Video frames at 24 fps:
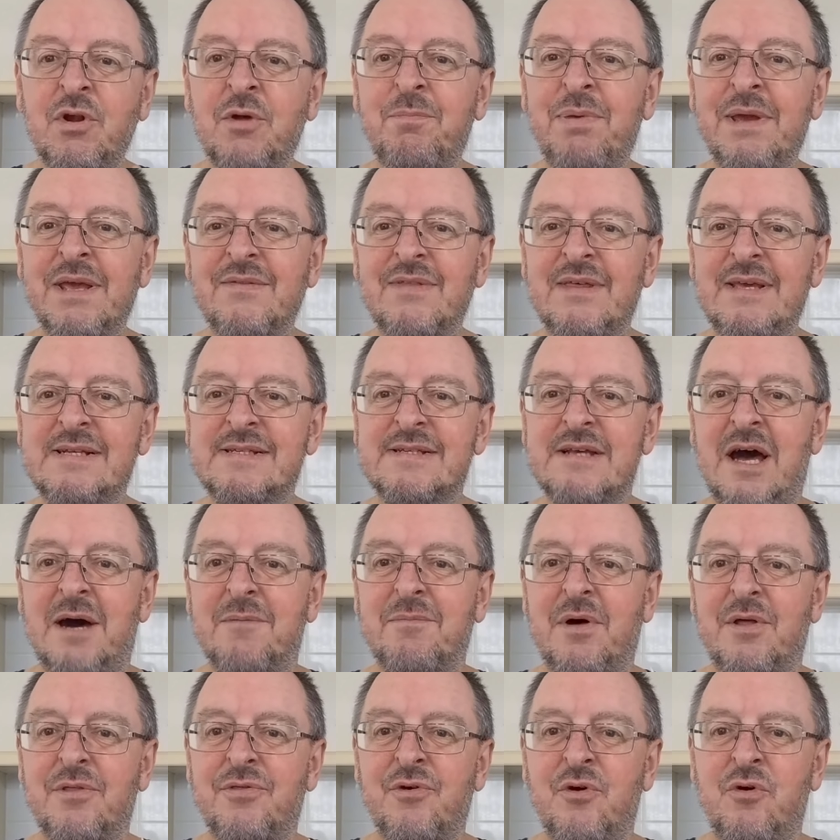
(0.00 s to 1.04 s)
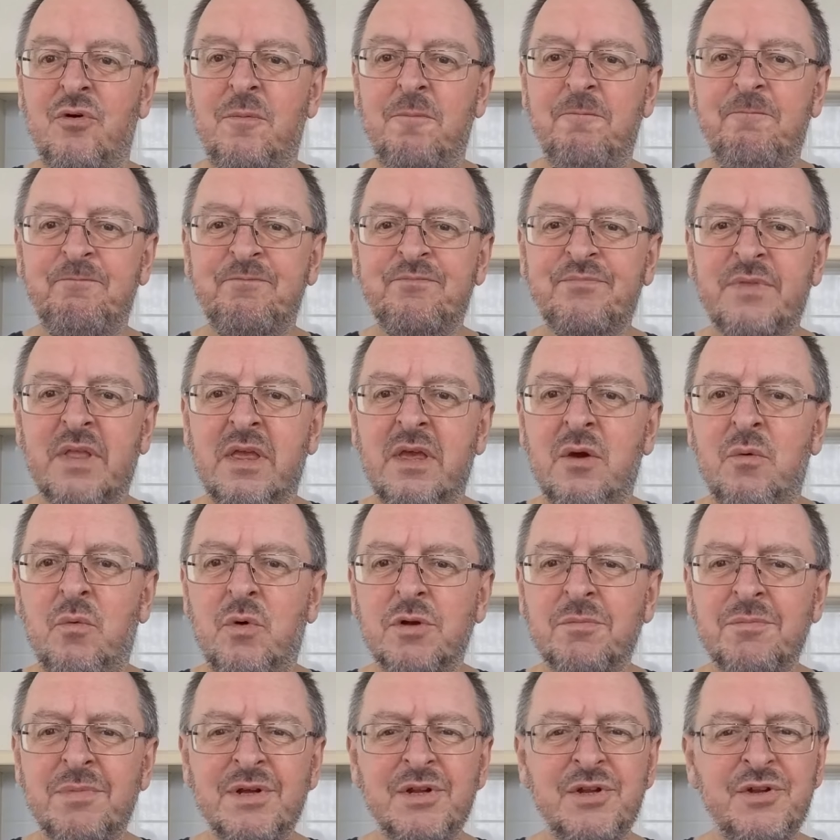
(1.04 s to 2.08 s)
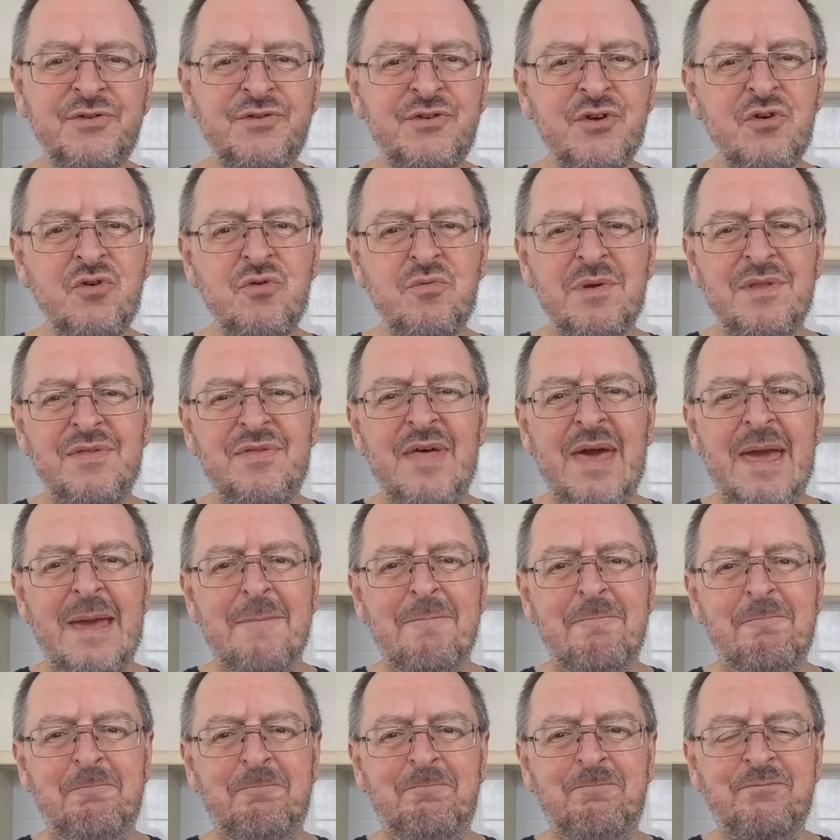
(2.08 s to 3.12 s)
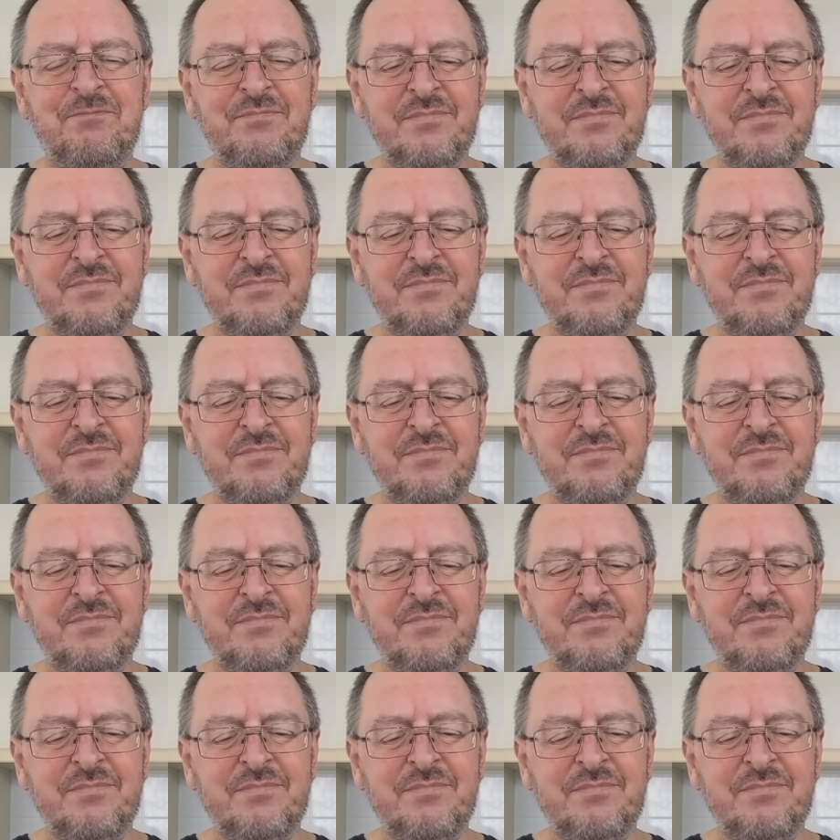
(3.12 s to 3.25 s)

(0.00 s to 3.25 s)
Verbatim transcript: picked these up, I thought, what am I going to do with them?